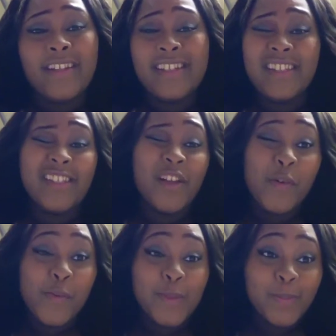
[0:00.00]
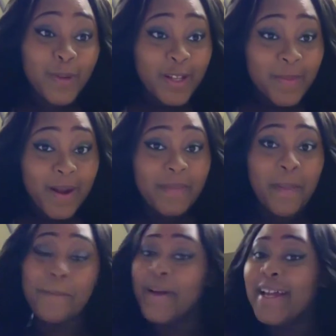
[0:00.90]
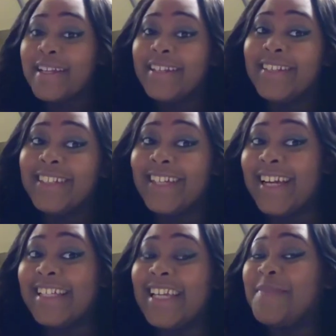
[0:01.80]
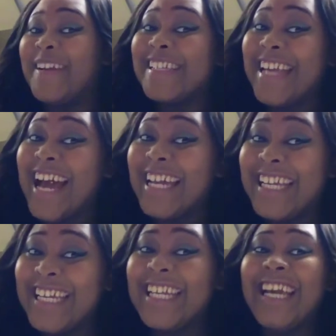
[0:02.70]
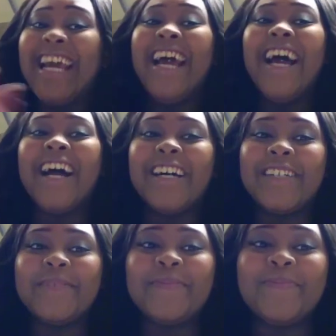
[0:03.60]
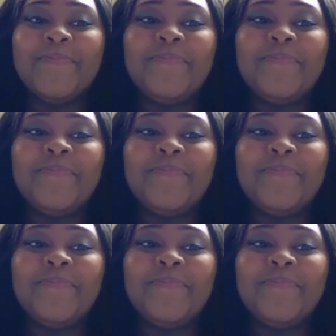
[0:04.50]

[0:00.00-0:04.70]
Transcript: This is so spur of the moment, but like I said, I'm excited. Um,